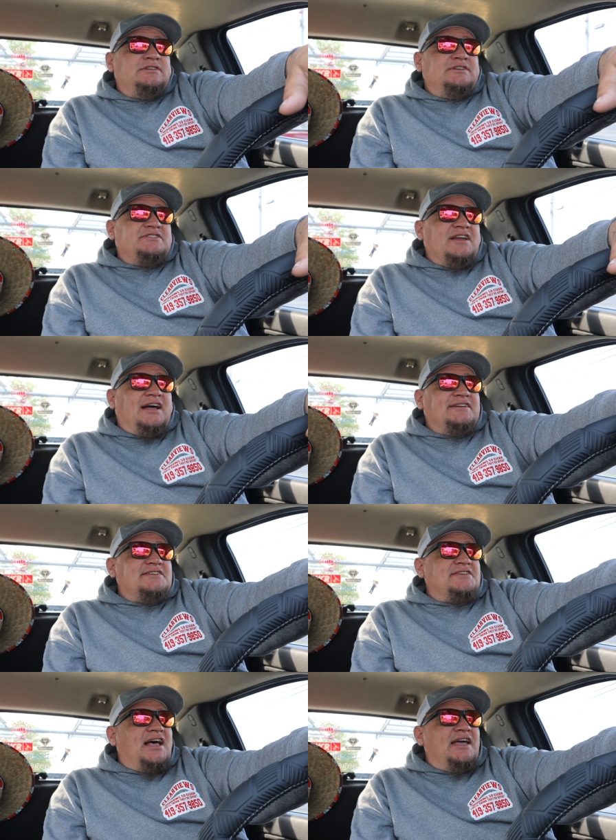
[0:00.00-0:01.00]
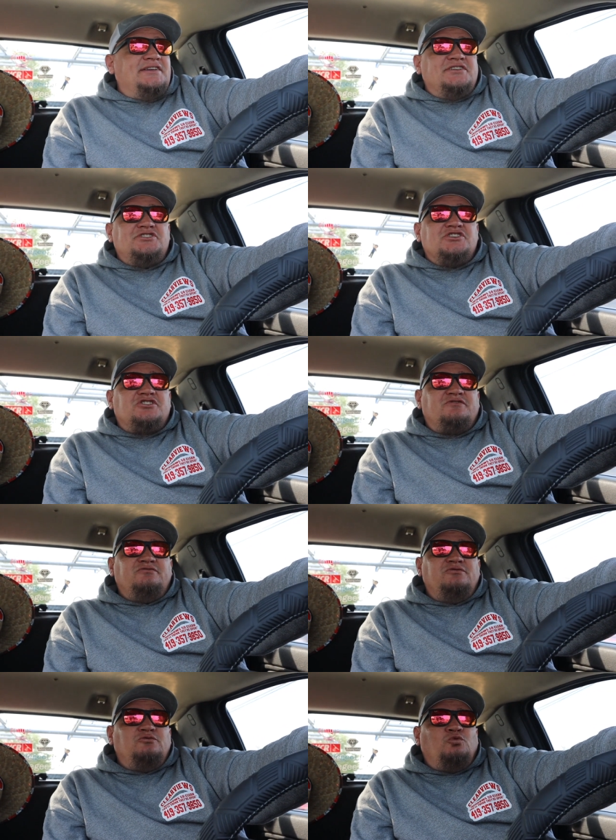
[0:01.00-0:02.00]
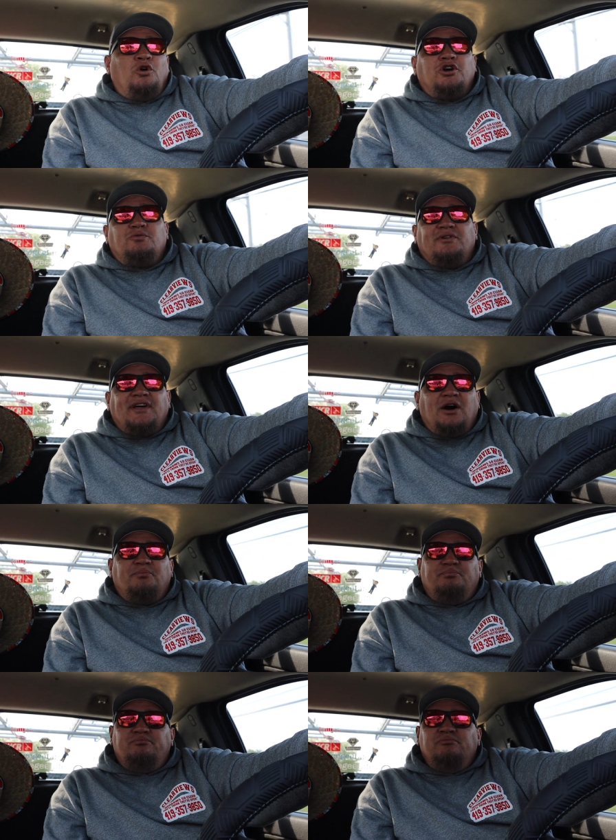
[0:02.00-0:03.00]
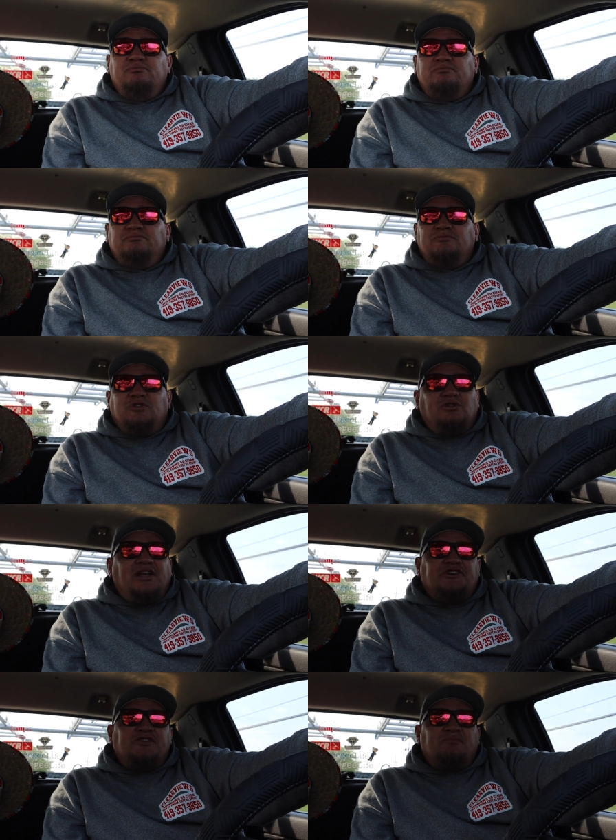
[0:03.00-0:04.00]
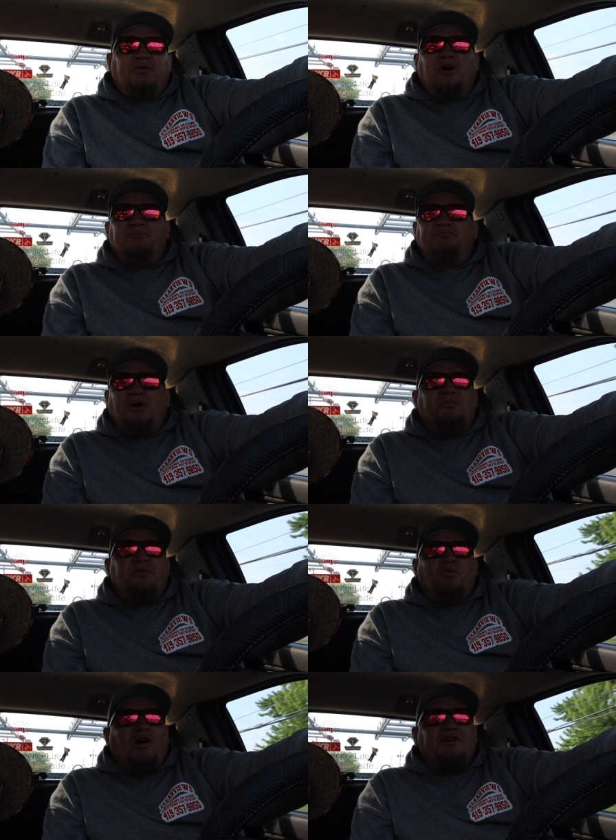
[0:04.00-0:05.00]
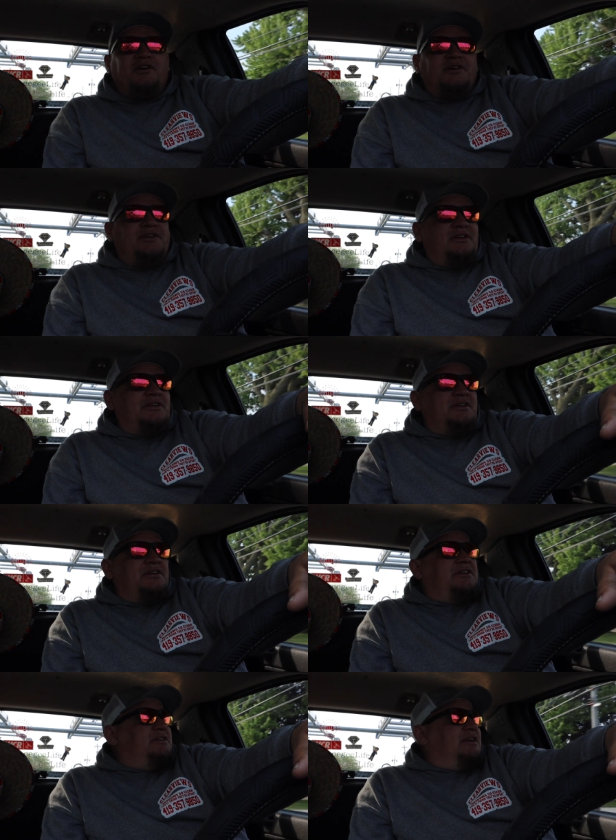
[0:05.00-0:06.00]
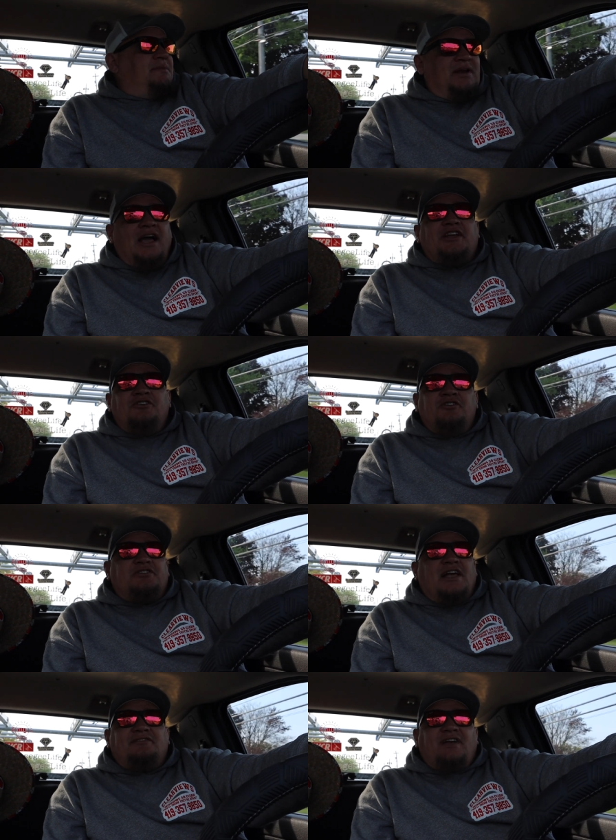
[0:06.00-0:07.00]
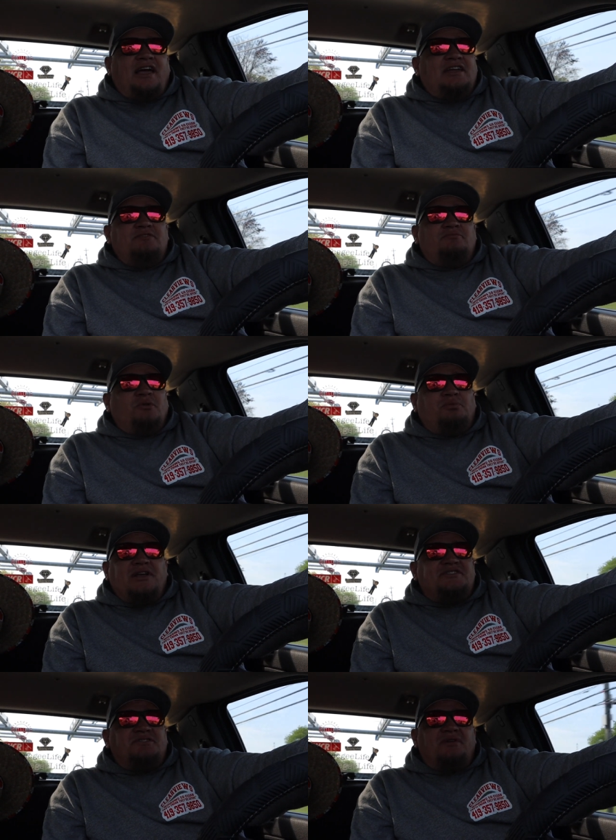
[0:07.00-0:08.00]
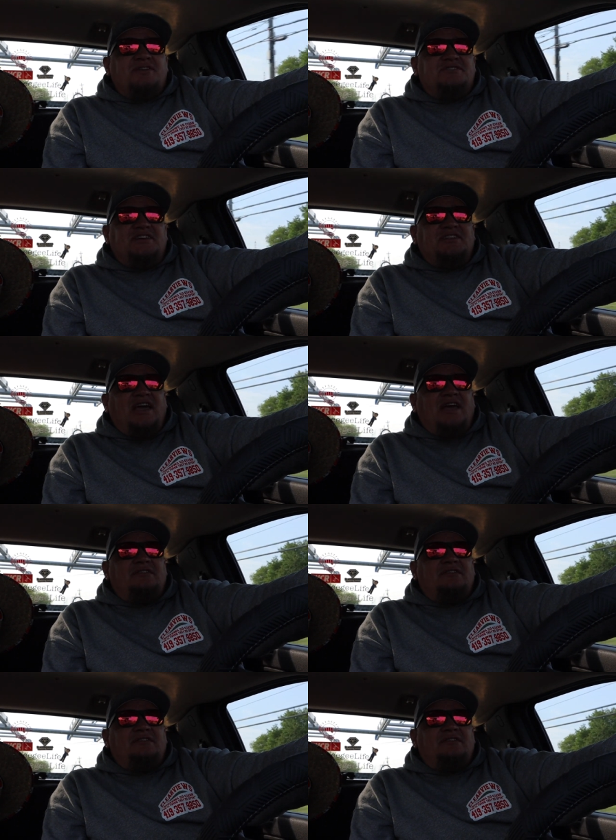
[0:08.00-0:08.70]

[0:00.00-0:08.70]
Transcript: It's not designed to just work without the electric pump pumping water. I mean, I could hook that, I could replace the resin in that,